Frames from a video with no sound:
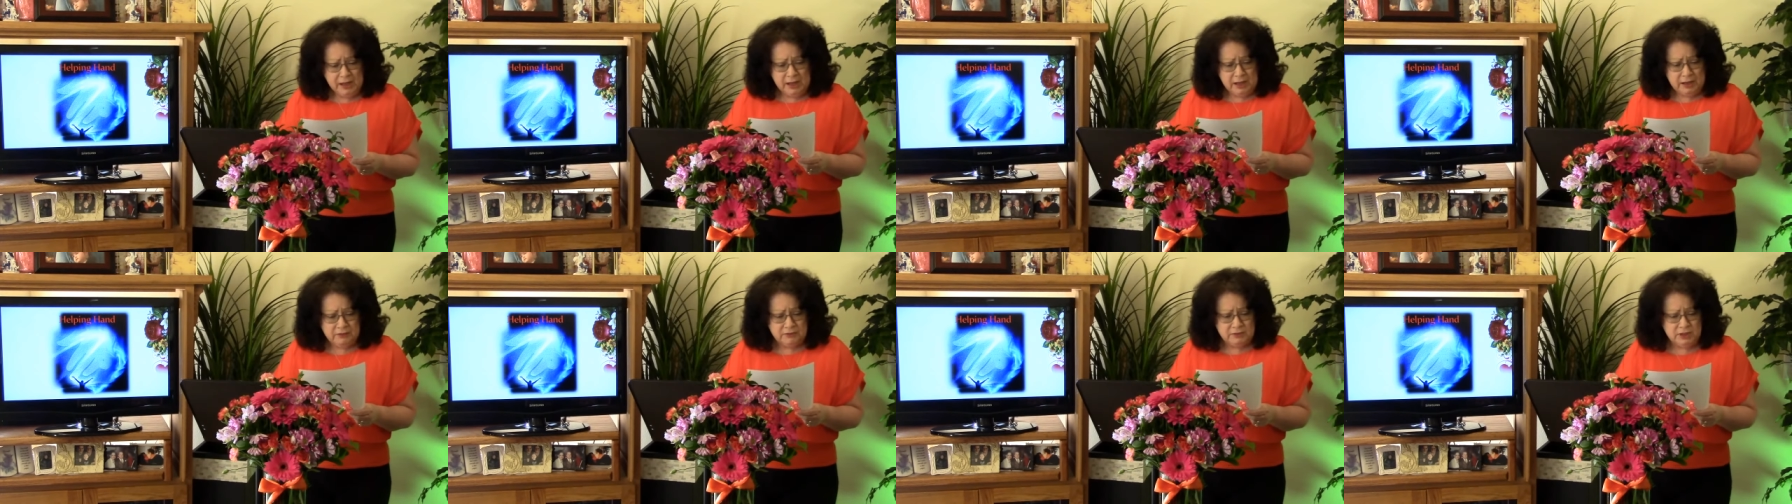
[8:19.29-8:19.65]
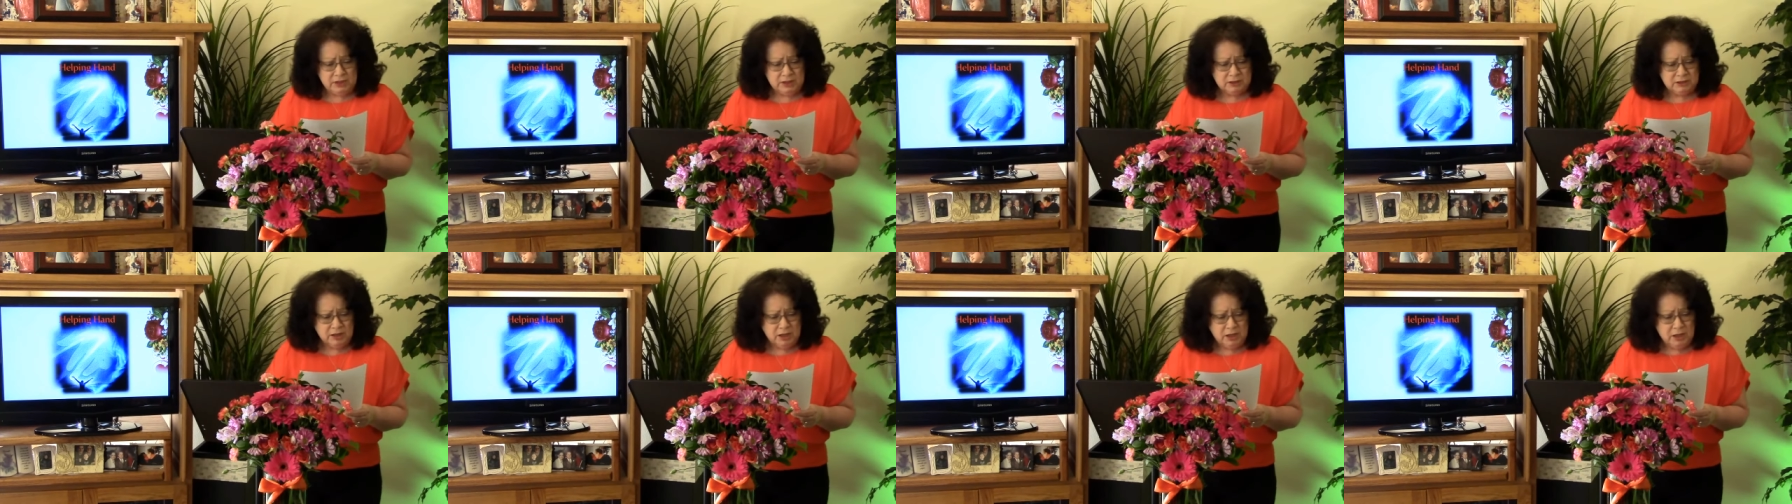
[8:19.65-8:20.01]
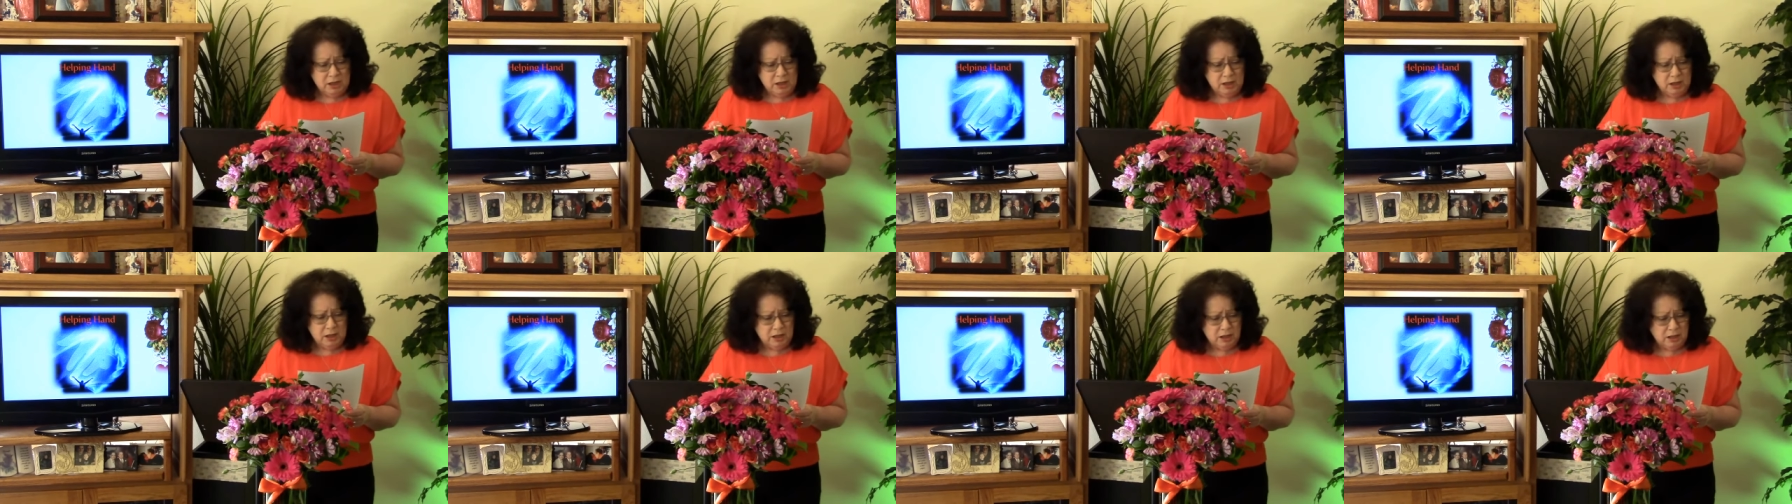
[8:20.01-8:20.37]
And then
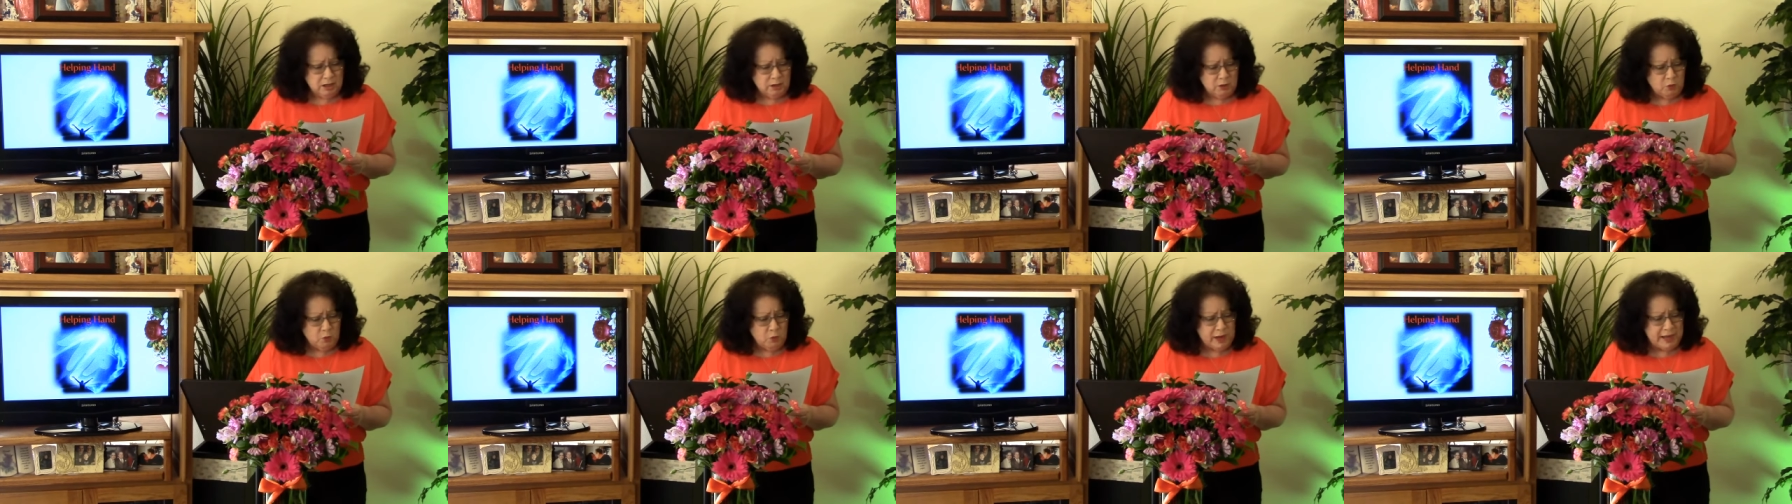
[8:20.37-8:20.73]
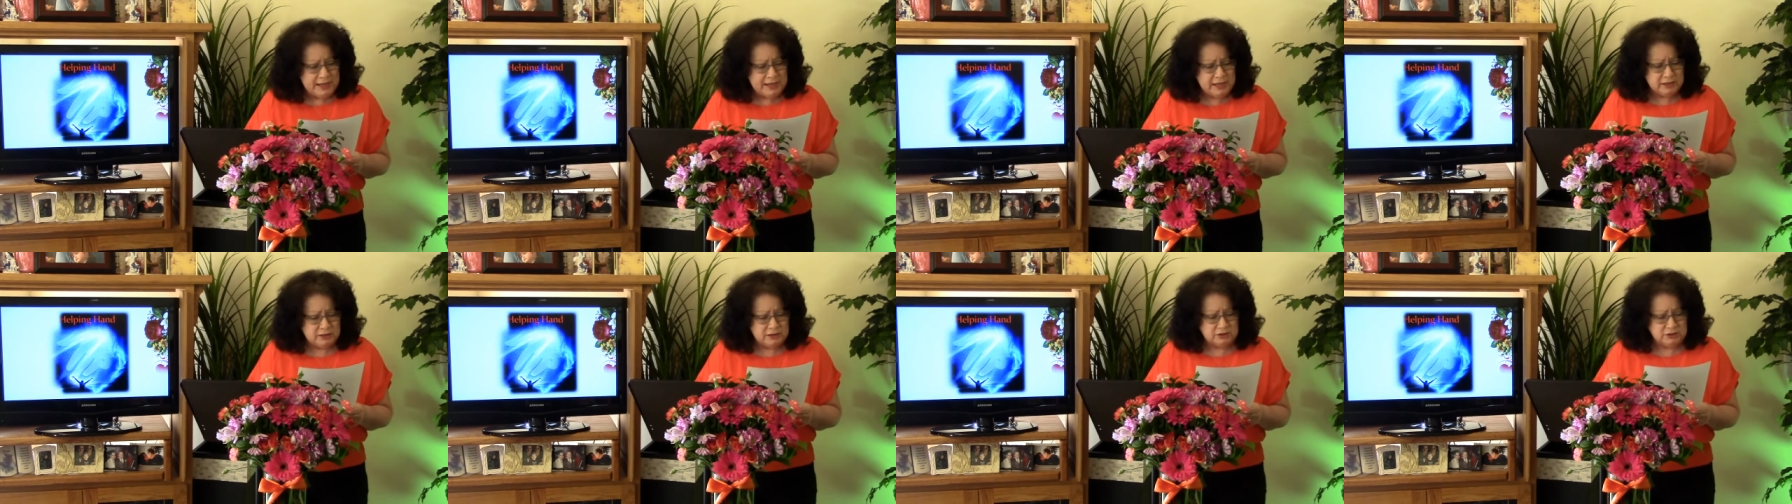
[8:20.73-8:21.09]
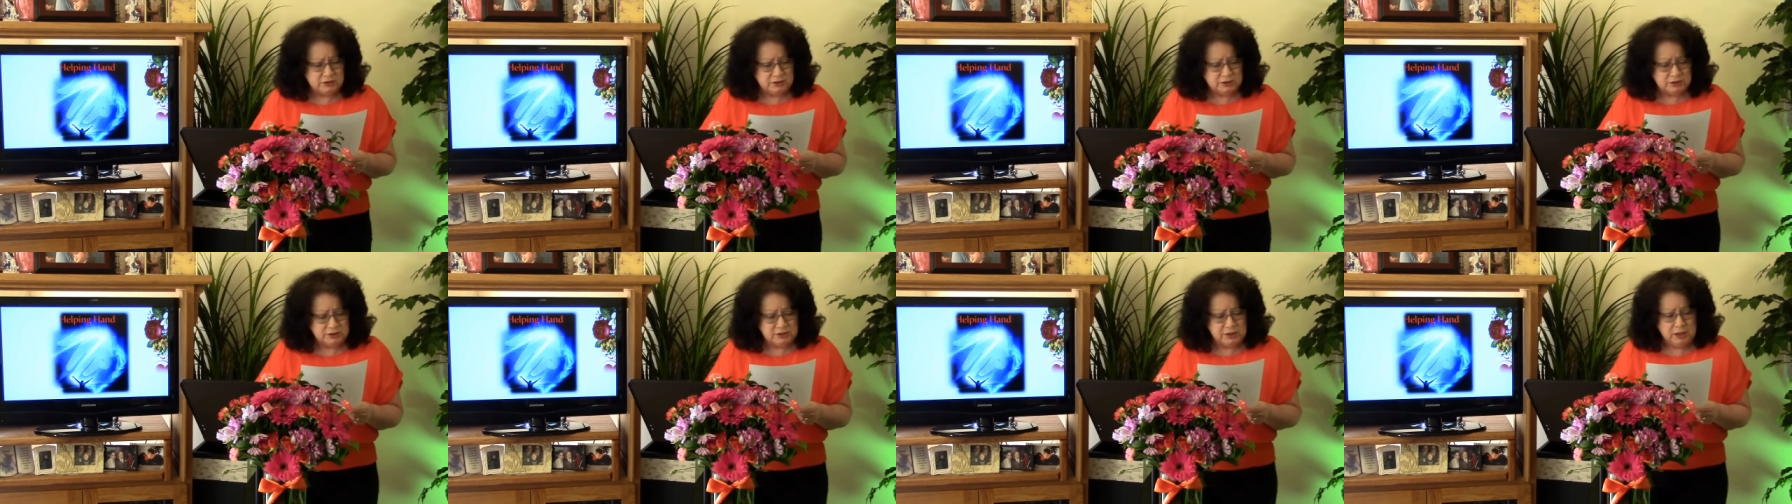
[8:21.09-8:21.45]
uh,
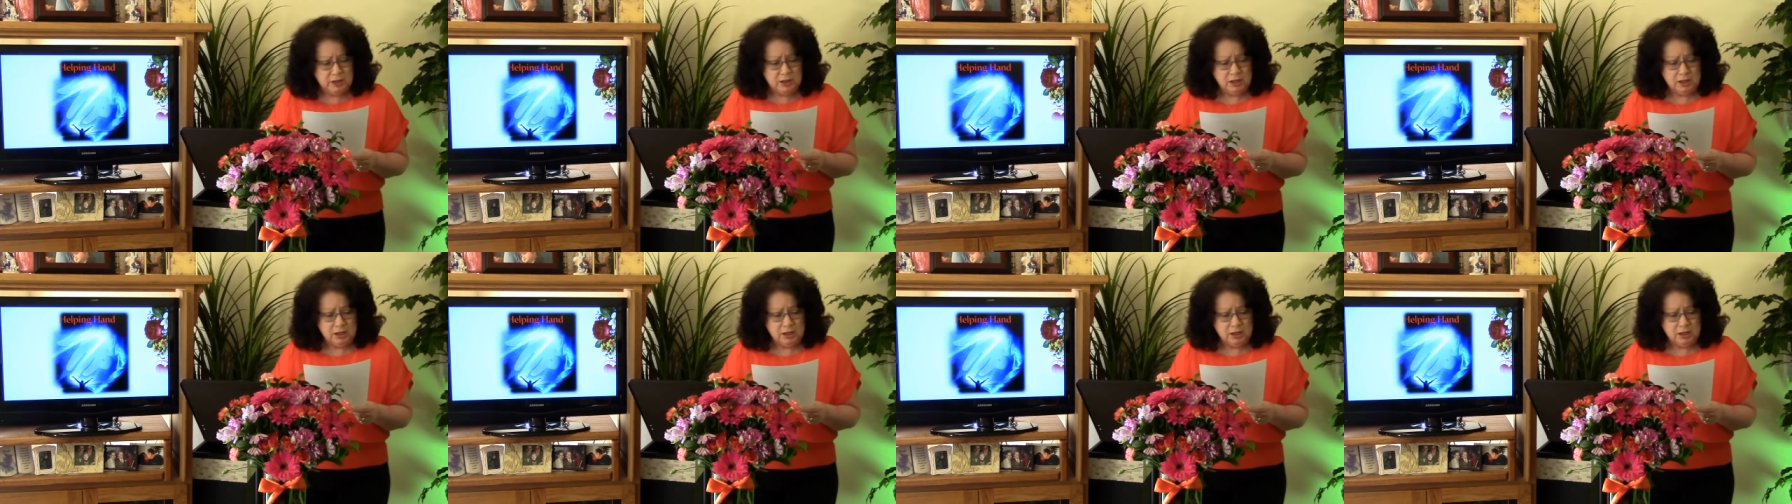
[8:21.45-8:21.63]
awakens,